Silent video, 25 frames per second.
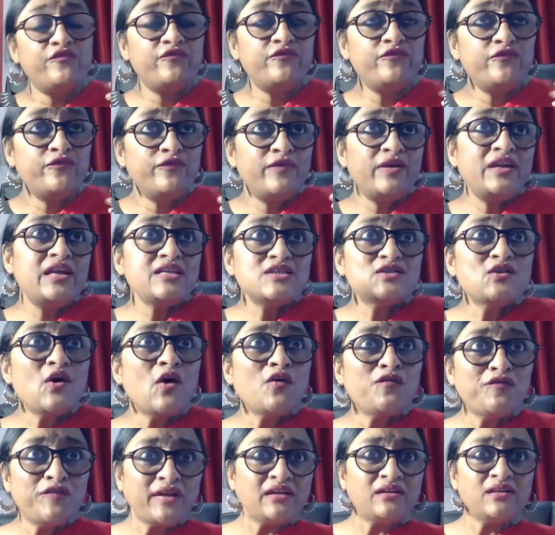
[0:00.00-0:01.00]

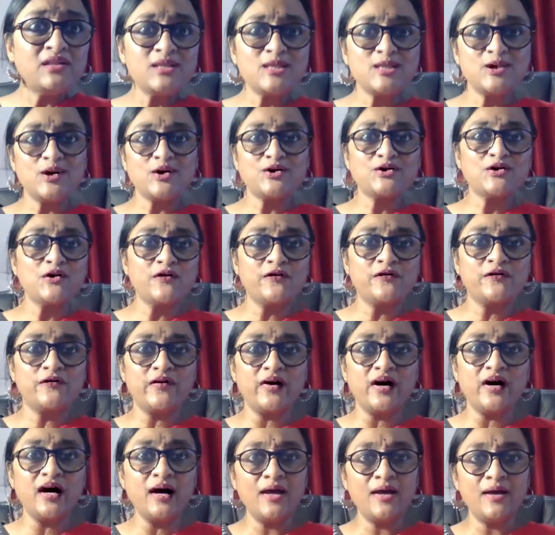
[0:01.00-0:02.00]
philosophical sort of
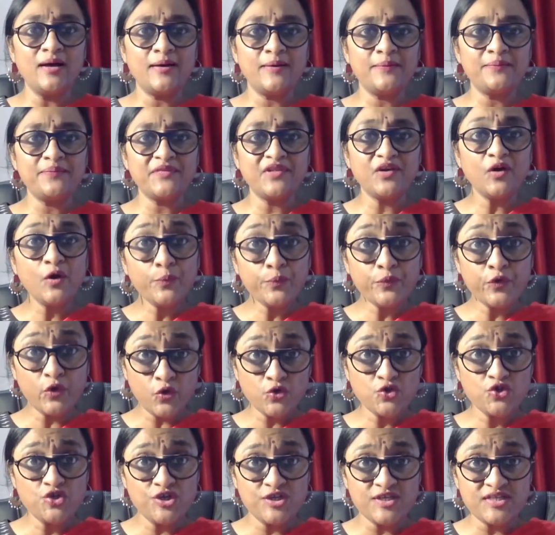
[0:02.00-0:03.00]

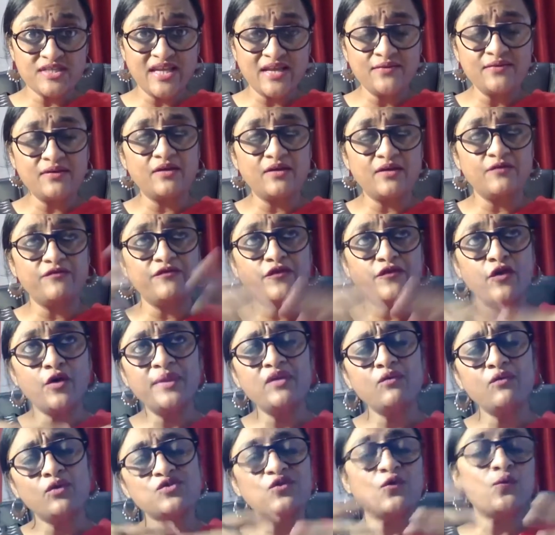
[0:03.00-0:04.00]
approaches. And for me,
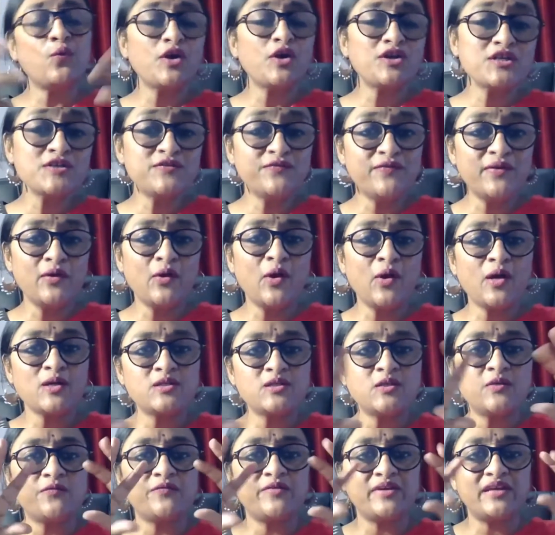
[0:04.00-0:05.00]
so what is
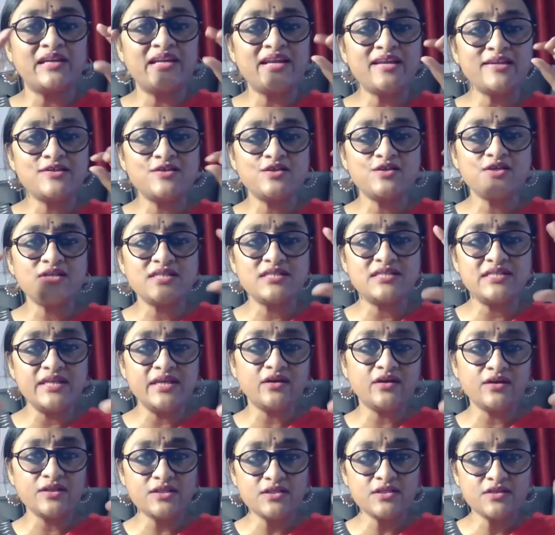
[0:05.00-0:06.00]
philosophy? Let's just
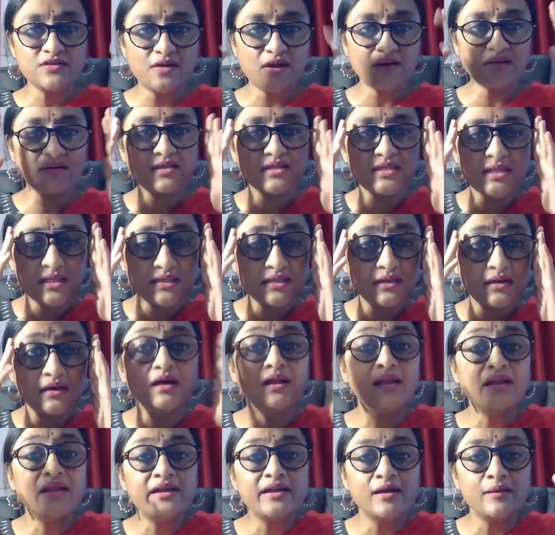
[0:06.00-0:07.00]
deconstruct this a
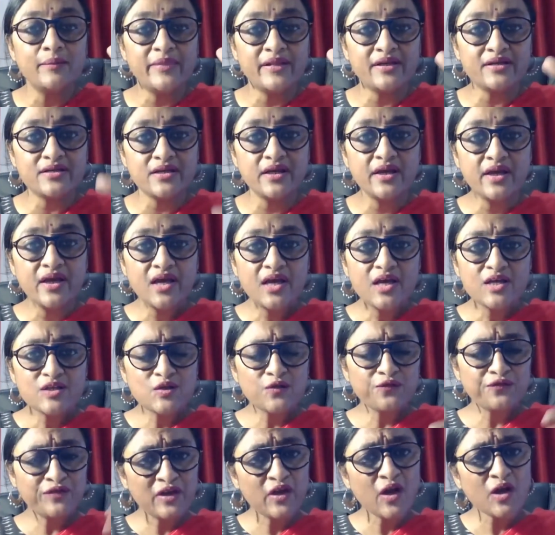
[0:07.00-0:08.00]
little bit. So
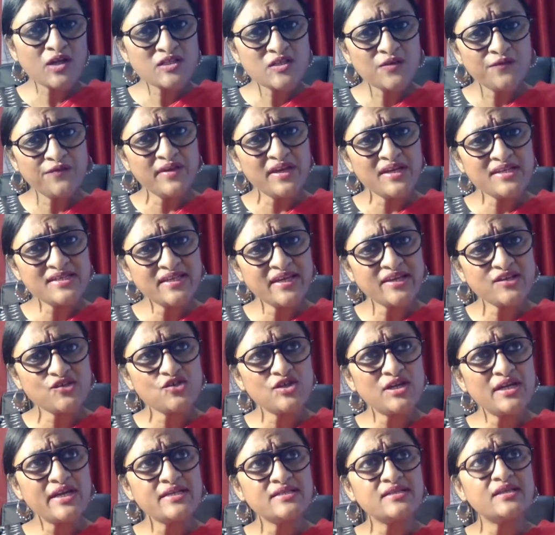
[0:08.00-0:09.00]
philosophy
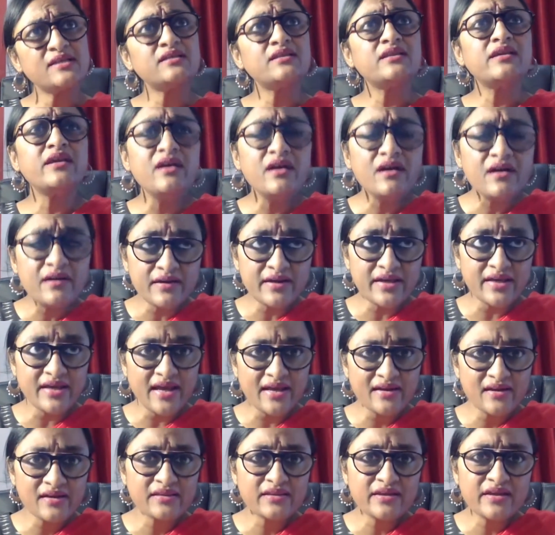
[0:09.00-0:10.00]
essentially is a theory,
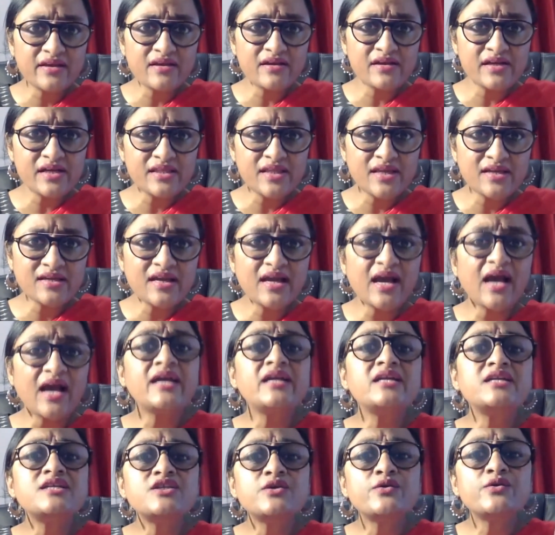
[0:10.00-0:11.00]
and a theory that
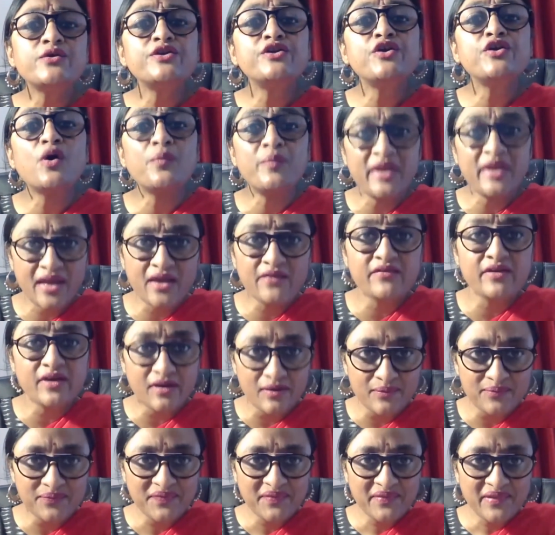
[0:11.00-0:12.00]
guides you in your behavior.
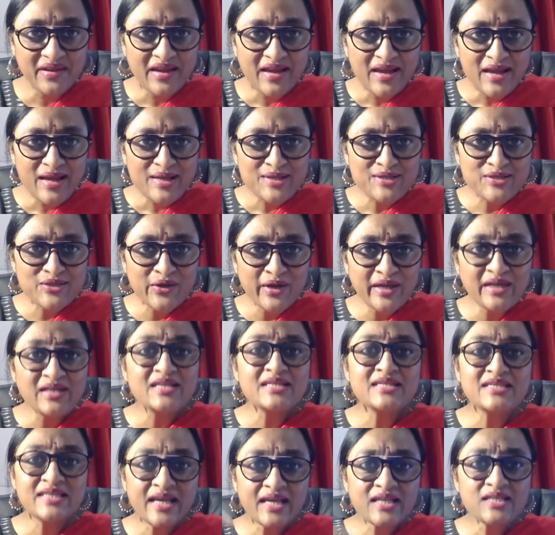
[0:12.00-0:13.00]
So in a
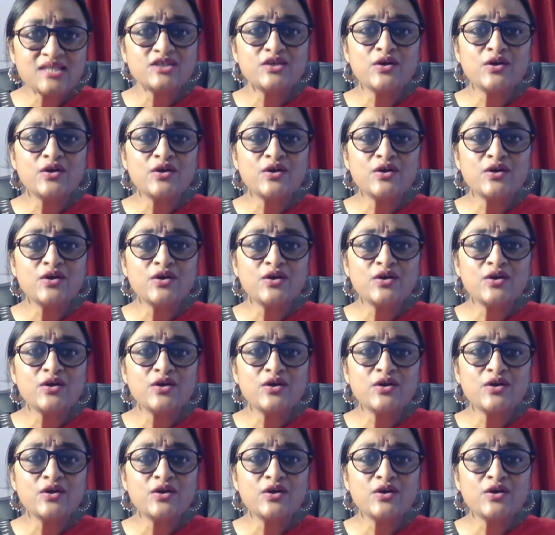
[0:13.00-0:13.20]
sense, you're